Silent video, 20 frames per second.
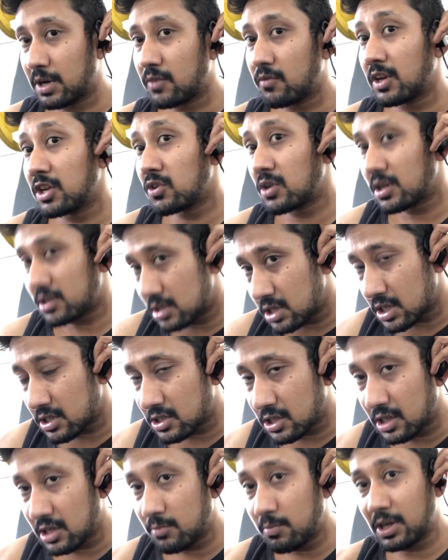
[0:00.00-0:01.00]
But when you
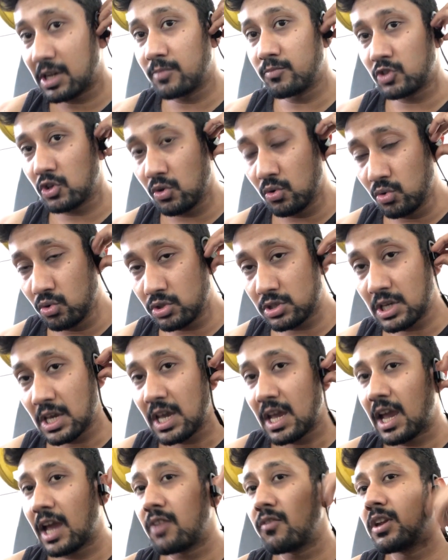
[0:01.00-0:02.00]
adjust it, it becomes loose,
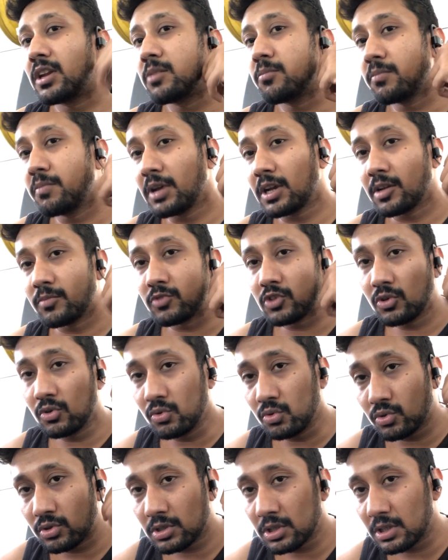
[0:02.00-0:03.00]
and when it becomes
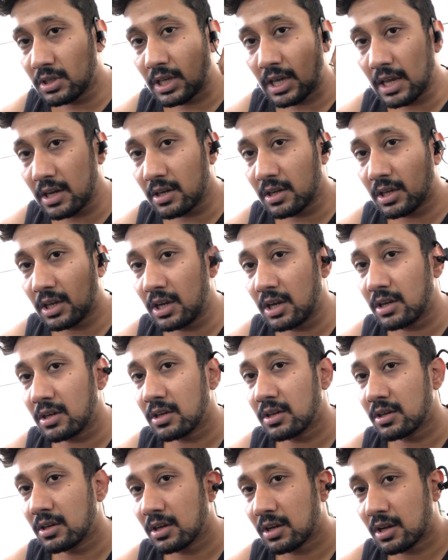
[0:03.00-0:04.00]
loose, then
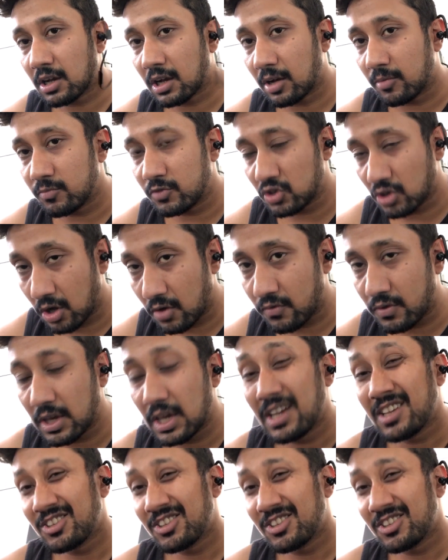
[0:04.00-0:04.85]
it comes off.